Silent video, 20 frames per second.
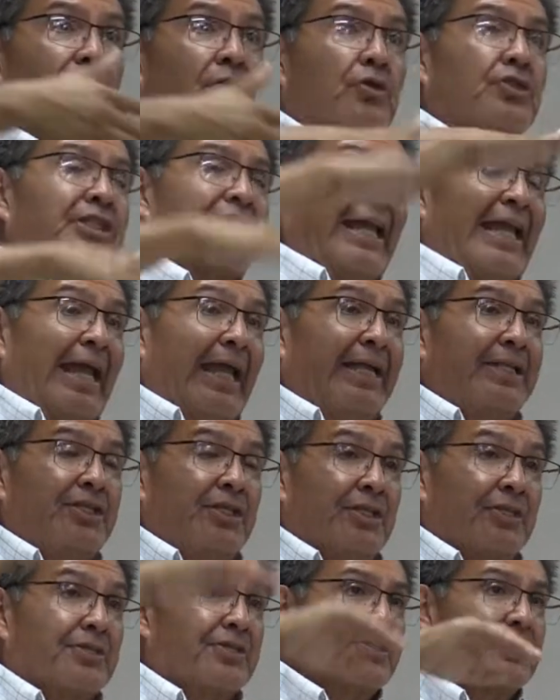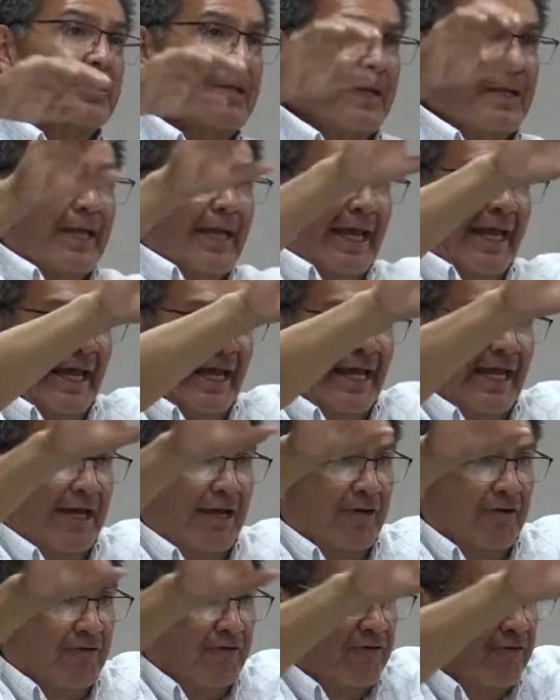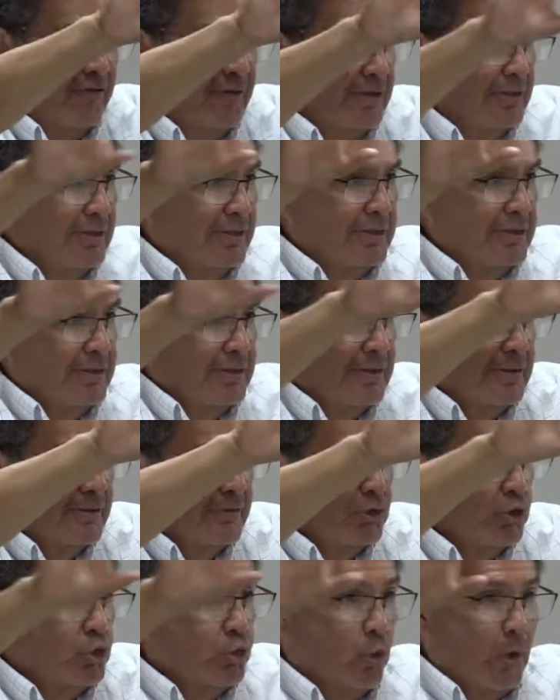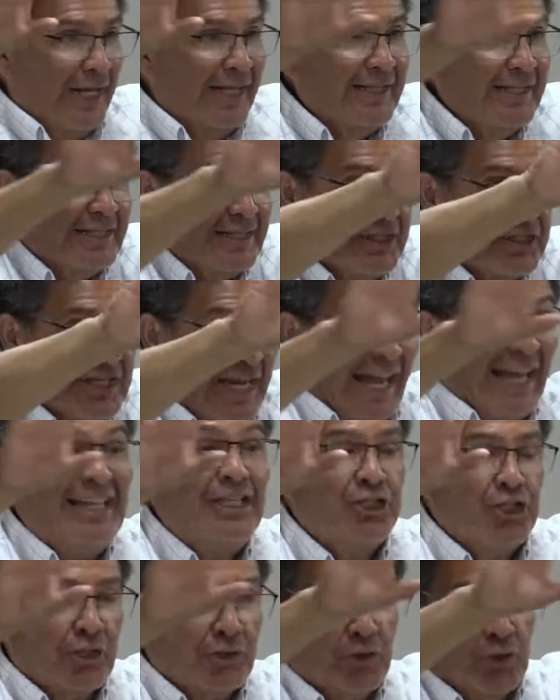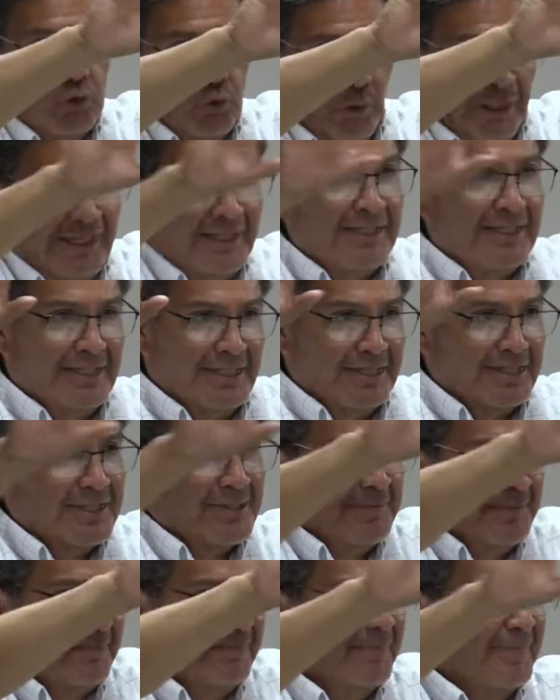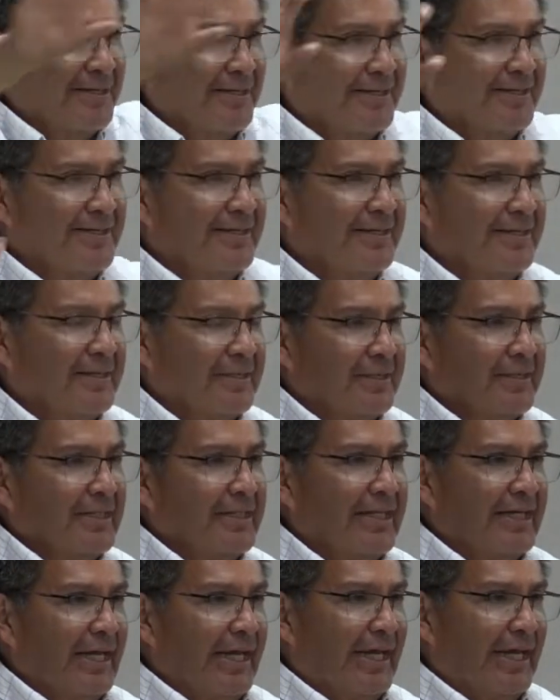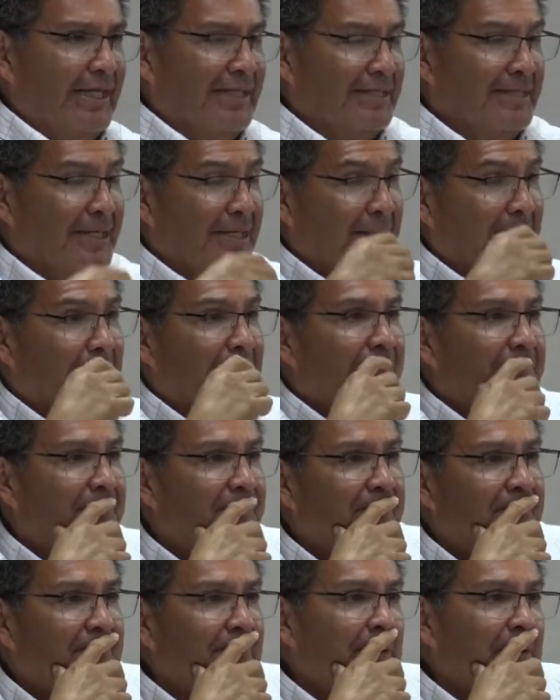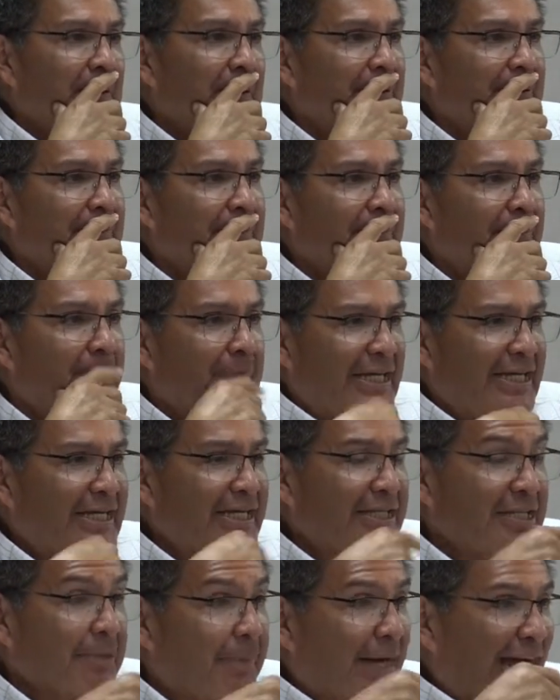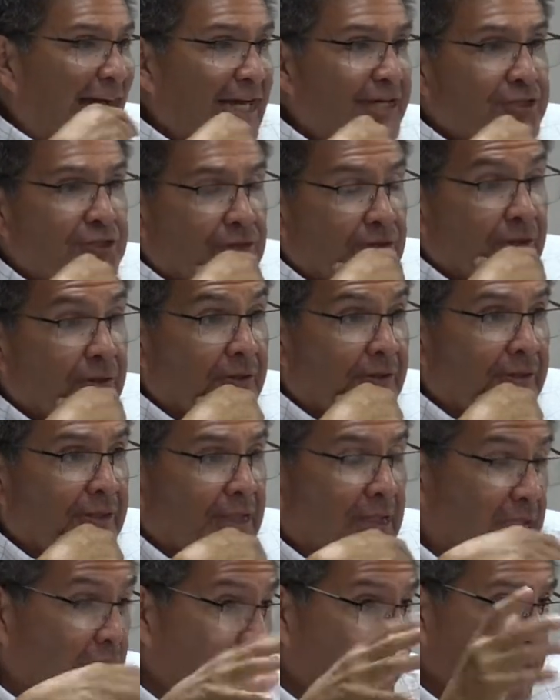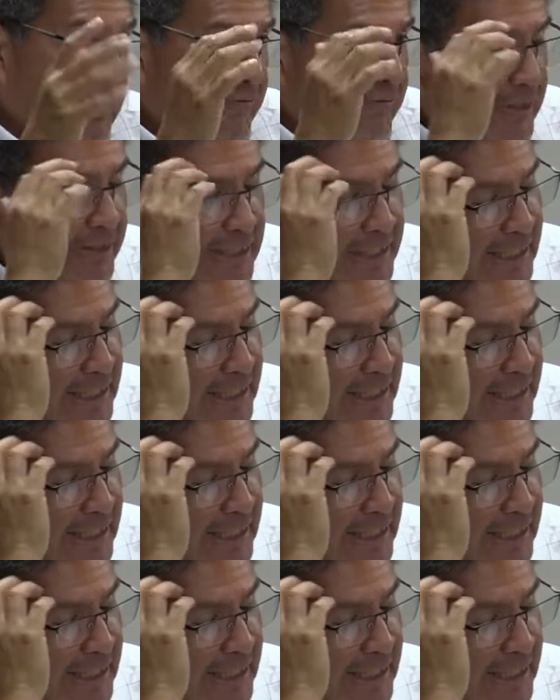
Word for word: those canyons have dwellings, ancient dwellings. And uh, me and the pastor and a couple of other